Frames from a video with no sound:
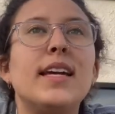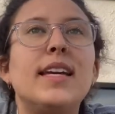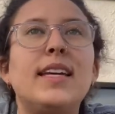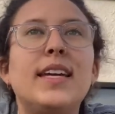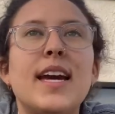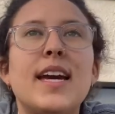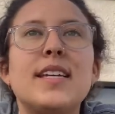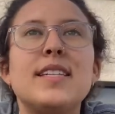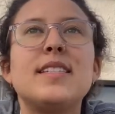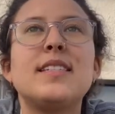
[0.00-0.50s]

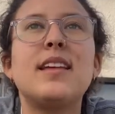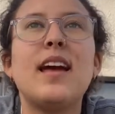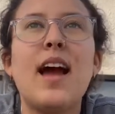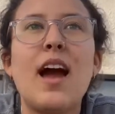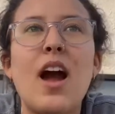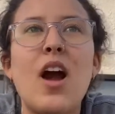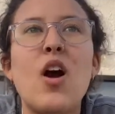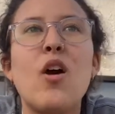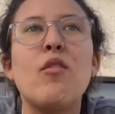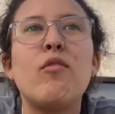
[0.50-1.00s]
Guess
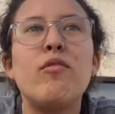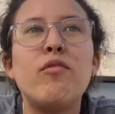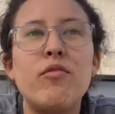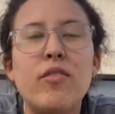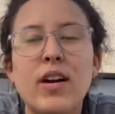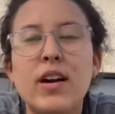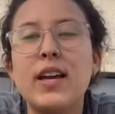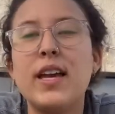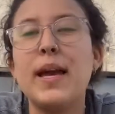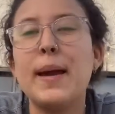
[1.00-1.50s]
how
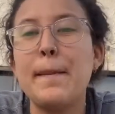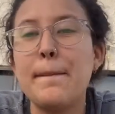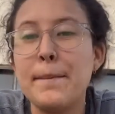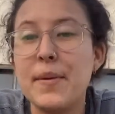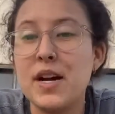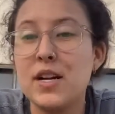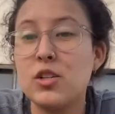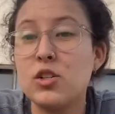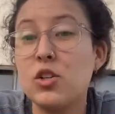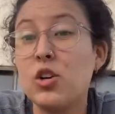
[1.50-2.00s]
fucking
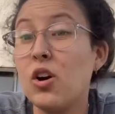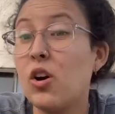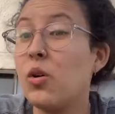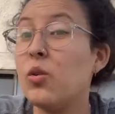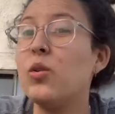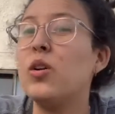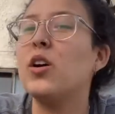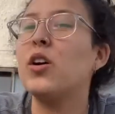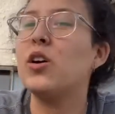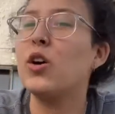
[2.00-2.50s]
much
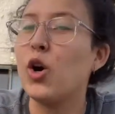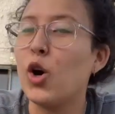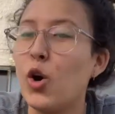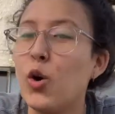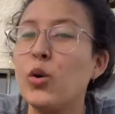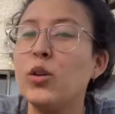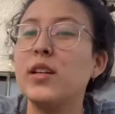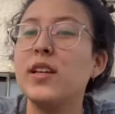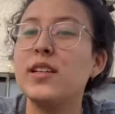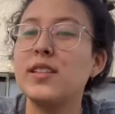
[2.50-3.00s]

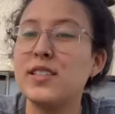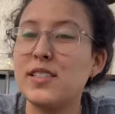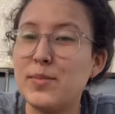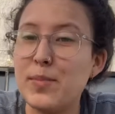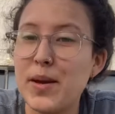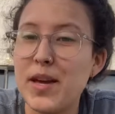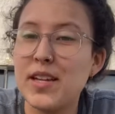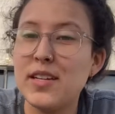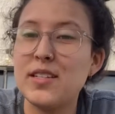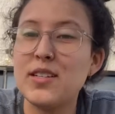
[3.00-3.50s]
Coca-Cola
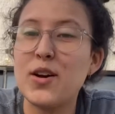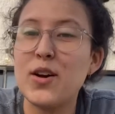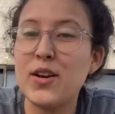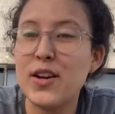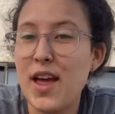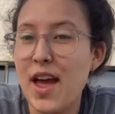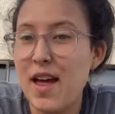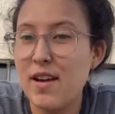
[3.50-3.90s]
spent on